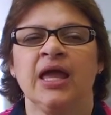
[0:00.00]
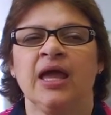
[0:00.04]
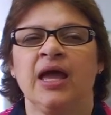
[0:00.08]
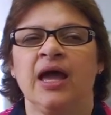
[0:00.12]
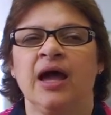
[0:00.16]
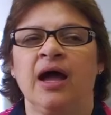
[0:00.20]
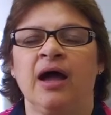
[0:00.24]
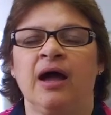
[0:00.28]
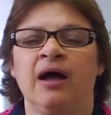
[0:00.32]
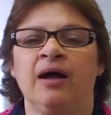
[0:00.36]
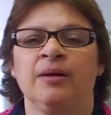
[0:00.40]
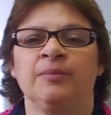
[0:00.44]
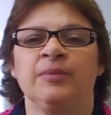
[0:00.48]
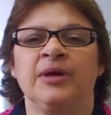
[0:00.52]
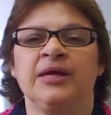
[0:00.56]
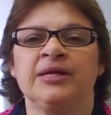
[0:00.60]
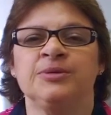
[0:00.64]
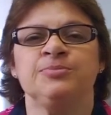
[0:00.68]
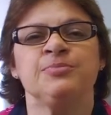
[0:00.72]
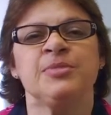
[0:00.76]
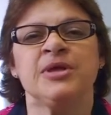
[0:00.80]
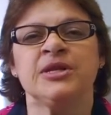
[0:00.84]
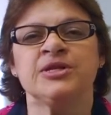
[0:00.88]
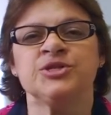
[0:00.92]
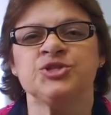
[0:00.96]

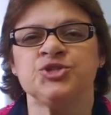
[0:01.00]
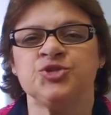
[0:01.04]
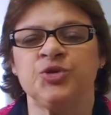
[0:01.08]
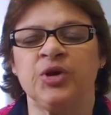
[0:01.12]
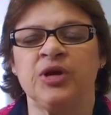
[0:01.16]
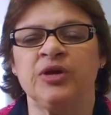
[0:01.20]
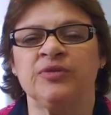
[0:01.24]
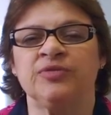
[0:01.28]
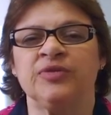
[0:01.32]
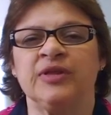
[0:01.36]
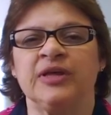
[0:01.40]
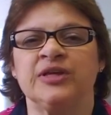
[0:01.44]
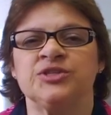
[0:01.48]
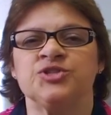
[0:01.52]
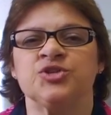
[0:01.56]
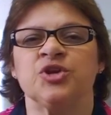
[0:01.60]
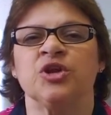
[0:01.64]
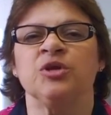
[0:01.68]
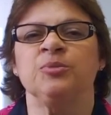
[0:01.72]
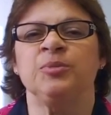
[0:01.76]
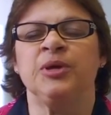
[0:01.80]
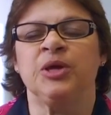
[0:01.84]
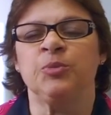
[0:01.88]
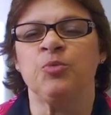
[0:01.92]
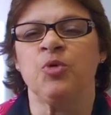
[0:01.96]
Administratively, it's
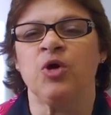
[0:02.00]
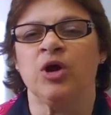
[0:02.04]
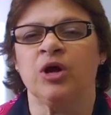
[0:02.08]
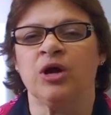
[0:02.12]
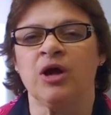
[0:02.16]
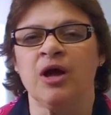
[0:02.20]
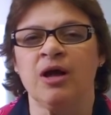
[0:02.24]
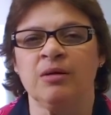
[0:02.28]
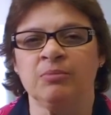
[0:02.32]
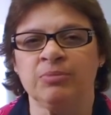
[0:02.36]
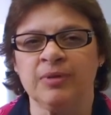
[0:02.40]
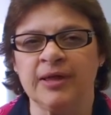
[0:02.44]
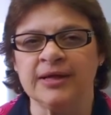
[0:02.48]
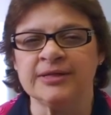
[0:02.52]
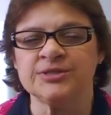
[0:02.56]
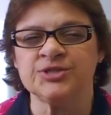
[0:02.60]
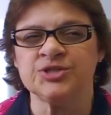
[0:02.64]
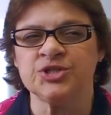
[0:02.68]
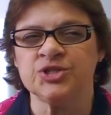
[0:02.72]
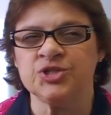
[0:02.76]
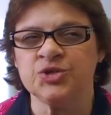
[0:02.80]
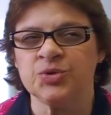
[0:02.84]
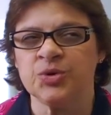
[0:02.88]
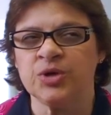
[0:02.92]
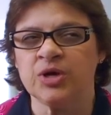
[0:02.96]
going to be more complex
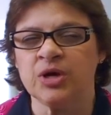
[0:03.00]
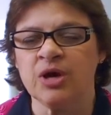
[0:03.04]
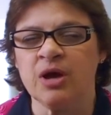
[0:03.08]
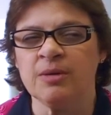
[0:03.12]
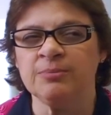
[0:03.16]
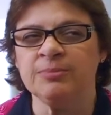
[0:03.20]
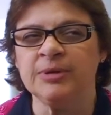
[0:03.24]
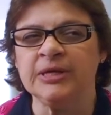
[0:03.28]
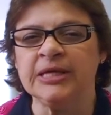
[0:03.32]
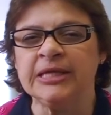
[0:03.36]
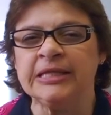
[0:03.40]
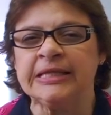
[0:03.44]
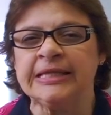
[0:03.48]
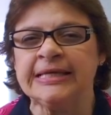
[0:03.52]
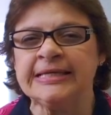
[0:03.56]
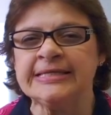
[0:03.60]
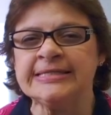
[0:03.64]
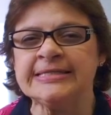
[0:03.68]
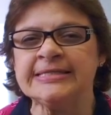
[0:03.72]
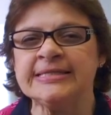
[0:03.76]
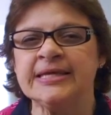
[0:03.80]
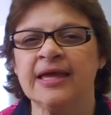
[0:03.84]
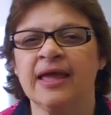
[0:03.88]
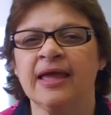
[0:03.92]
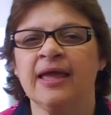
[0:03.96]
to do a company
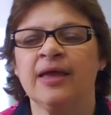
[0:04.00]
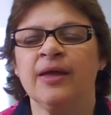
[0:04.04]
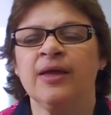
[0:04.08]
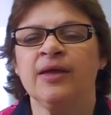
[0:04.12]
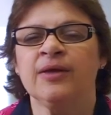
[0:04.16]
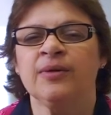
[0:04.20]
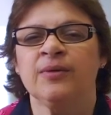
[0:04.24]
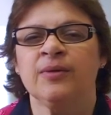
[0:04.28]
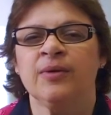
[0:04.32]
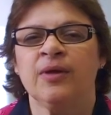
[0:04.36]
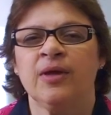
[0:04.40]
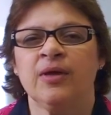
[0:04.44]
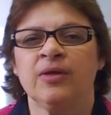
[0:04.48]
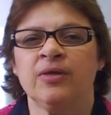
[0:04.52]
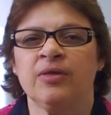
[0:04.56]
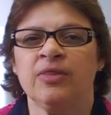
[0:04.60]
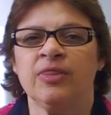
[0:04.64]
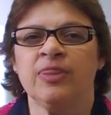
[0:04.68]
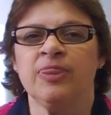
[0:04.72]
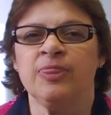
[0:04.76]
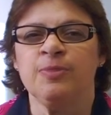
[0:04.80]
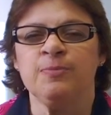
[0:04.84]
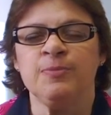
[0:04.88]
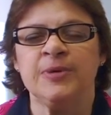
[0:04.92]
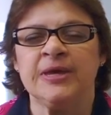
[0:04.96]
lease.
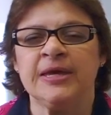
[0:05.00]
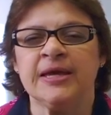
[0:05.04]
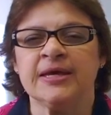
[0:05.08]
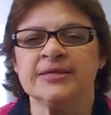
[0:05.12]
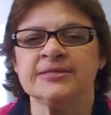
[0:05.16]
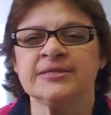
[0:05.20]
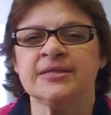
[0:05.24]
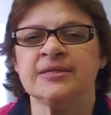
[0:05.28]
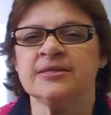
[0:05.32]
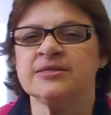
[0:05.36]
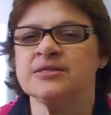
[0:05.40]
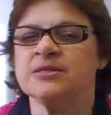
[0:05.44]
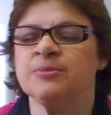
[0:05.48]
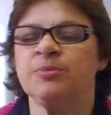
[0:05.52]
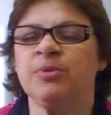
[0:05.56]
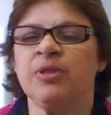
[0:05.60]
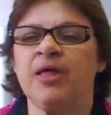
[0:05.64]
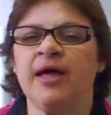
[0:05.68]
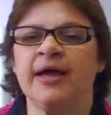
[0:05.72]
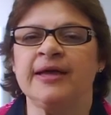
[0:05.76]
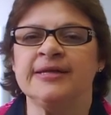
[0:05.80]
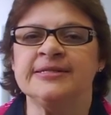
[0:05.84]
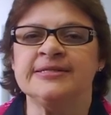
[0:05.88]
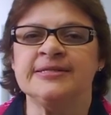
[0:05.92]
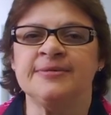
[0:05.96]
Because of the
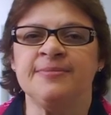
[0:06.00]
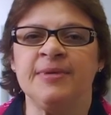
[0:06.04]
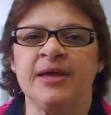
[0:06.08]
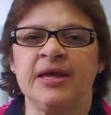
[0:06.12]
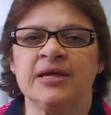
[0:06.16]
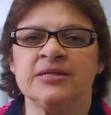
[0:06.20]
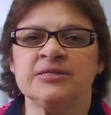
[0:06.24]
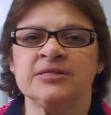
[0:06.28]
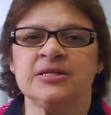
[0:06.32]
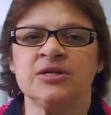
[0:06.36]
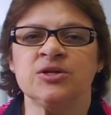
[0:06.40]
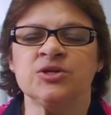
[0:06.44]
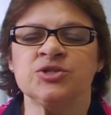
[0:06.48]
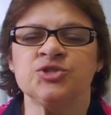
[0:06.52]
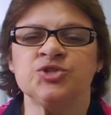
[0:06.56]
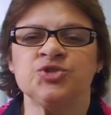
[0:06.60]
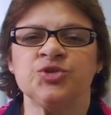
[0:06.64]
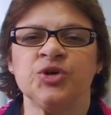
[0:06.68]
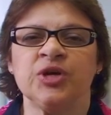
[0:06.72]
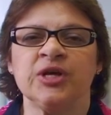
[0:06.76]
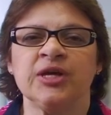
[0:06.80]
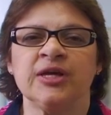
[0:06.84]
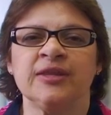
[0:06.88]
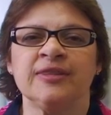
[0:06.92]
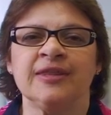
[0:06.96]
supply and demand in
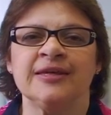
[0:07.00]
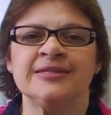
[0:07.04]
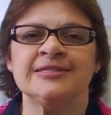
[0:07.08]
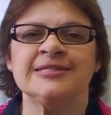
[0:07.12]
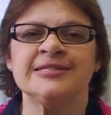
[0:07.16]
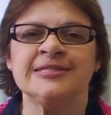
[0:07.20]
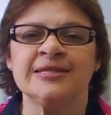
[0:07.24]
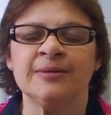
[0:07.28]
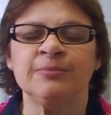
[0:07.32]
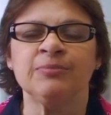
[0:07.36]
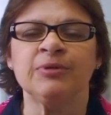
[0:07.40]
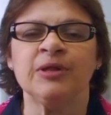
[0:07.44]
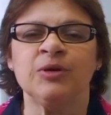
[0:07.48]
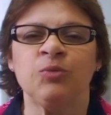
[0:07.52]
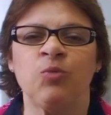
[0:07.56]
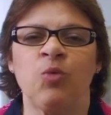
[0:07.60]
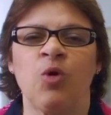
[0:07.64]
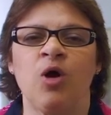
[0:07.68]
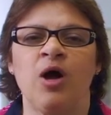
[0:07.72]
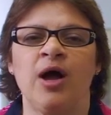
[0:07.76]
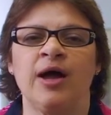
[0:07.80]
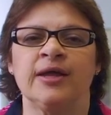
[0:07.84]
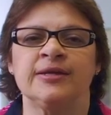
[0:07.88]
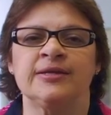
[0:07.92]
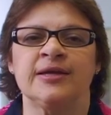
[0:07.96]
Australia, they simply
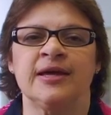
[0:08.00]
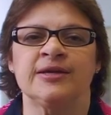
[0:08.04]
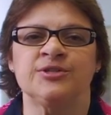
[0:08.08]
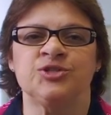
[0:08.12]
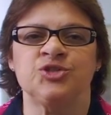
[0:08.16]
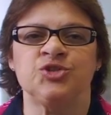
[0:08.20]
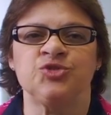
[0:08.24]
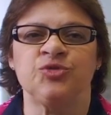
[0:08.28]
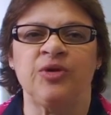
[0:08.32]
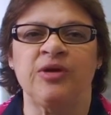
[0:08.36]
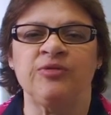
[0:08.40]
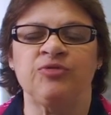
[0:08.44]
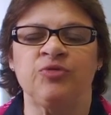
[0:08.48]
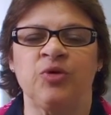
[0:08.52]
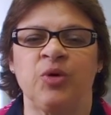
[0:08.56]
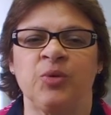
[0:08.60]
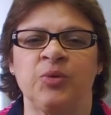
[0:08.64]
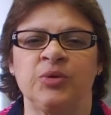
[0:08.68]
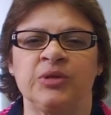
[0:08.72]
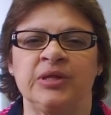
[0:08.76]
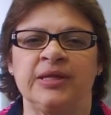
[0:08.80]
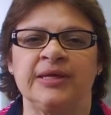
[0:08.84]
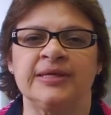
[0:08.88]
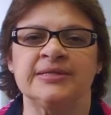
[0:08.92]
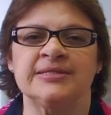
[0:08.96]
want a
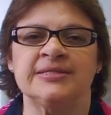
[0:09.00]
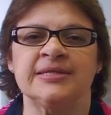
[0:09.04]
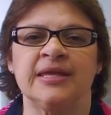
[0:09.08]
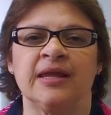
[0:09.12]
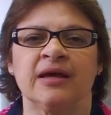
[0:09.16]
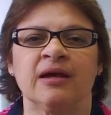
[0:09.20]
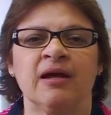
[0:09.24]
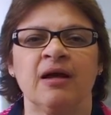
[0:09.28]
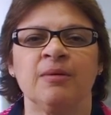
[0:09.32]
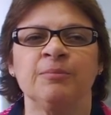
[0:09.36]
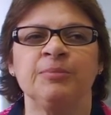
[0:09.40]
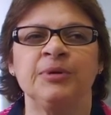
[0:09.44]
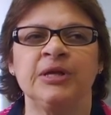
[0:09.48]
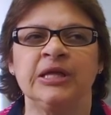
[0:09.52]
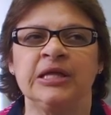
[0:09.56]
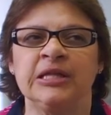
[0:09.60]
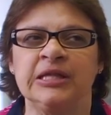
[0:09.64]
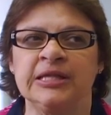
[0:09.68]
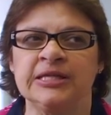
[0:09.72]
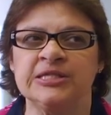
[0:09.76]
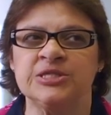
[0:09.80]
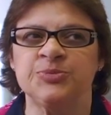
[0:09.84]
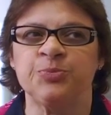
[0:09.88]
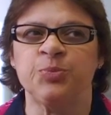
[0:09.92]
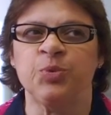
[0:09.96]
straightforward lease, and a company
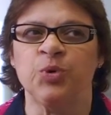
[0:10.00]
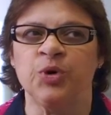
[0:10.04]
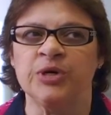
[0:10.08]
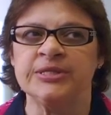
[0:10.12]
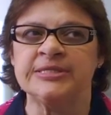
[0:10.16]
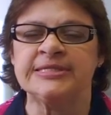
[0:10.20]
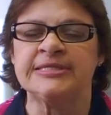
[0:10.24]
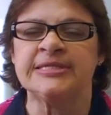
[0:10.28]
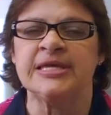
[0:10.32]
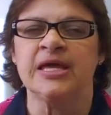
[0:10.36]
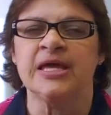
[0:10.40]
lease puts